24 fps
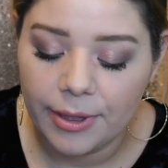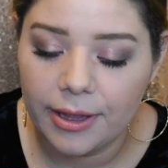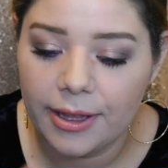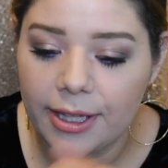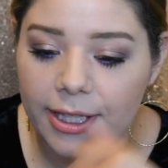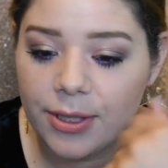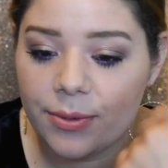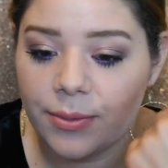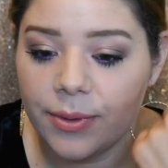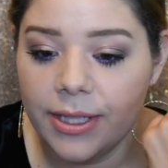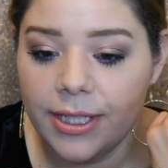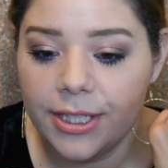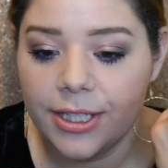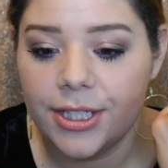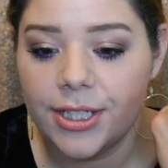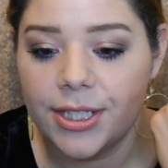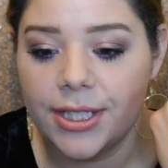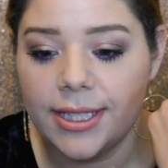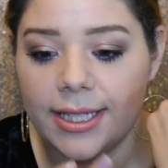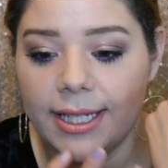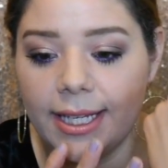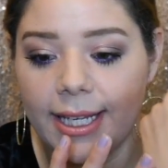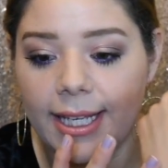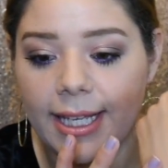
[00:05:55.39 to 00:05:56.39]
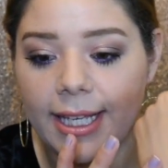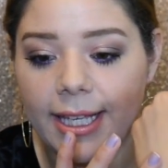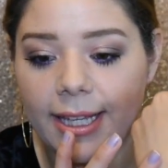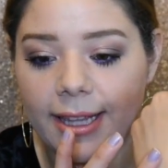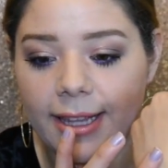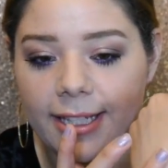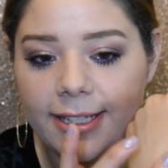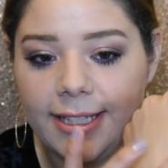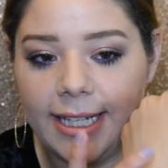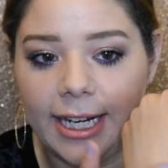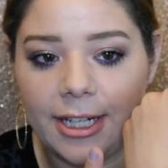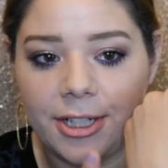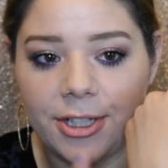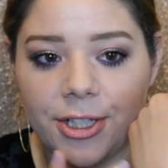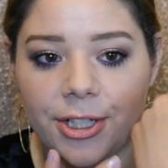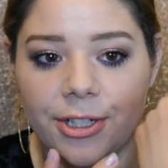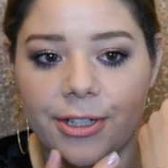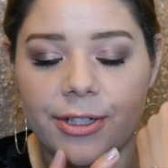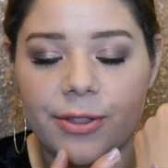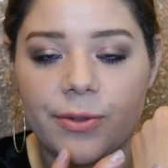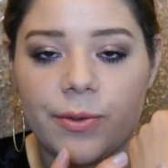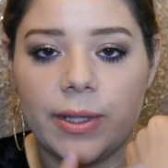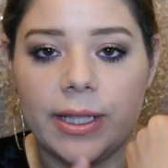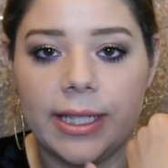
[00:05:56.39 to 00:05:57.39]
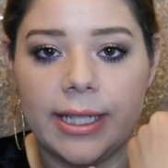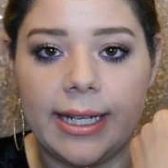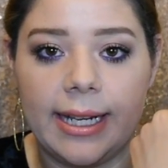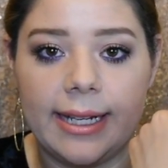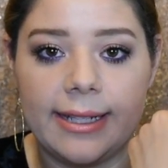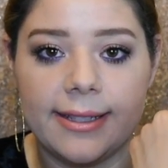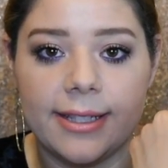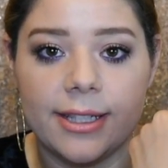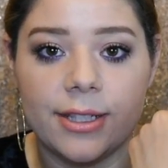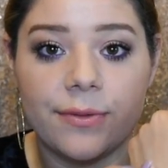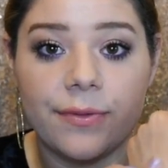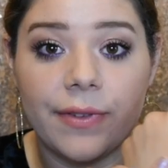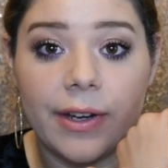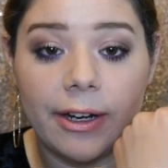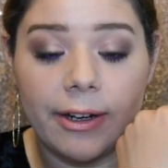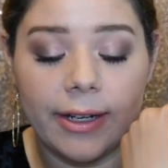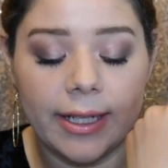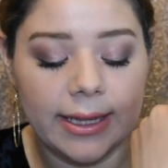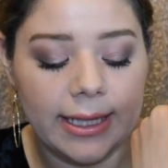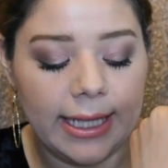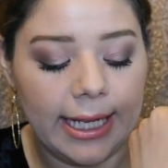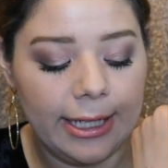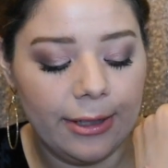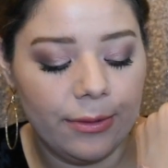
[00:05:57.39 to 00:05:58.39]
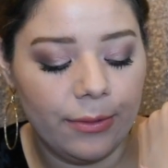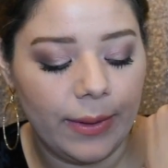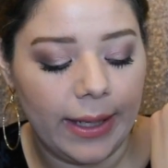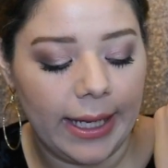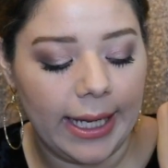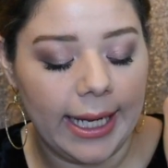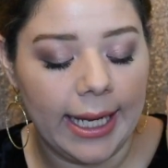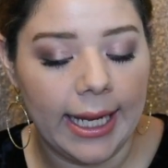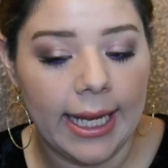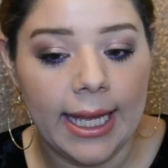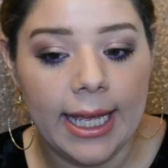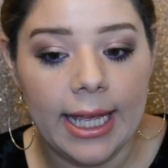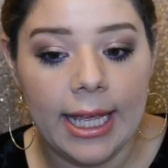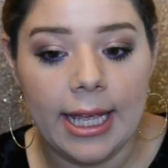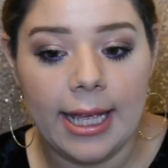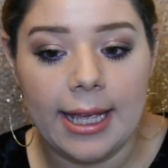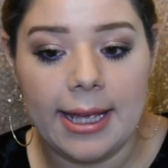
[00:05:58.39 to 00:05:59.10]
This one, the texture is really nice. It's very lightweight.